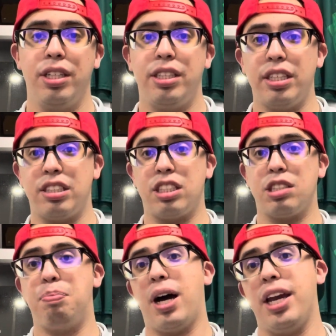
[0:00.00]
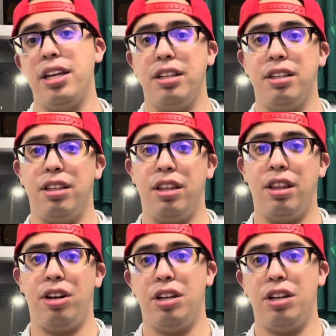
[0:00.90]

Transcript: despite their